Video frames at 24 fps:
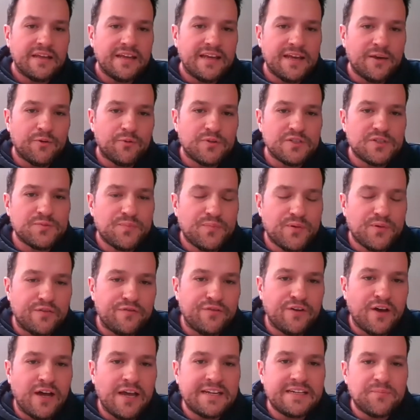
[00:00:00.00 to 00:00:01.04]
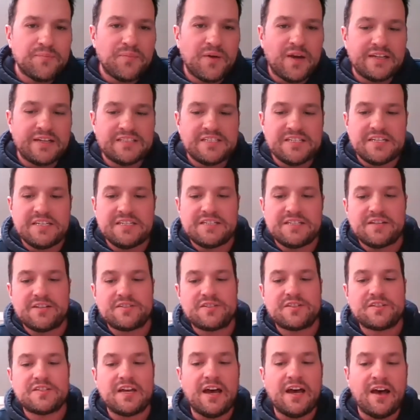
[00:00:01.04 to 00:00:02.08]
it was provided by
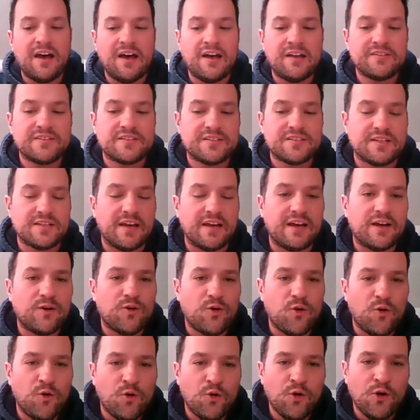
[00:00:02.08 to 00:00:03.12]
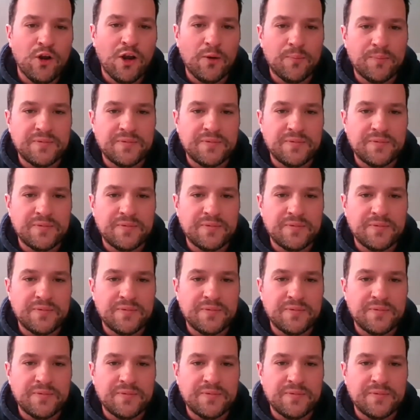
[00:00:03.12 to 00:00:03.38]
Jesus to answer all